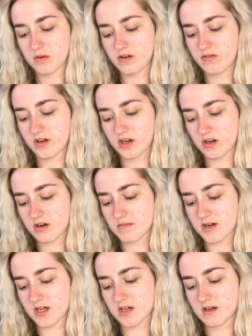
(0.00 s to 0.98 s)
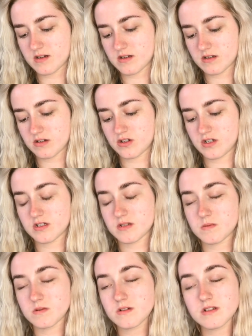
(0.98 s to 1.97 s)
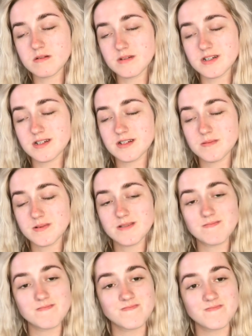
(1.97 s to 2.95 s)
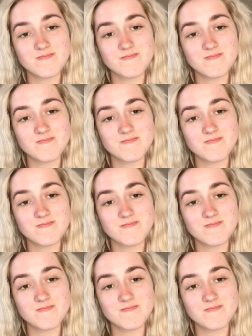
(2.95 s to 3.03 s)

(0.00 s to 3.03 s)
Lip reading: the way, if you can hear my kid, she's supposed to be sleeping